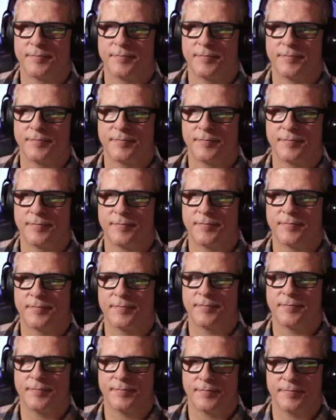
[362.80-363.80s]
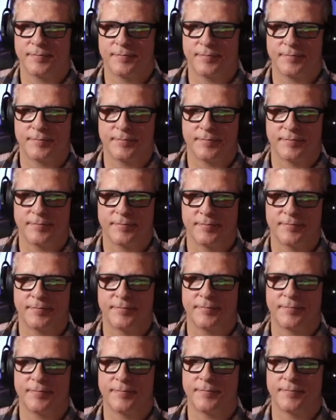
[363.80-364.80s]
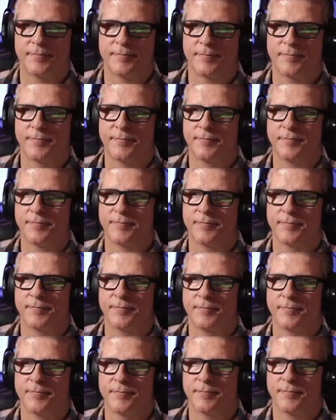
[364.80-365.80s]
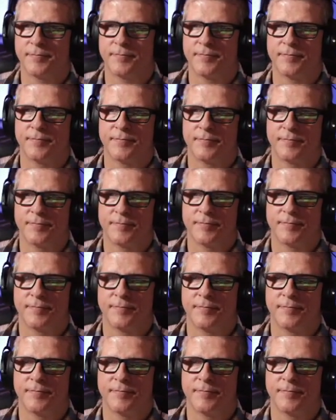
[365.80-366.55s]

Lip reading: The person shown says nothing.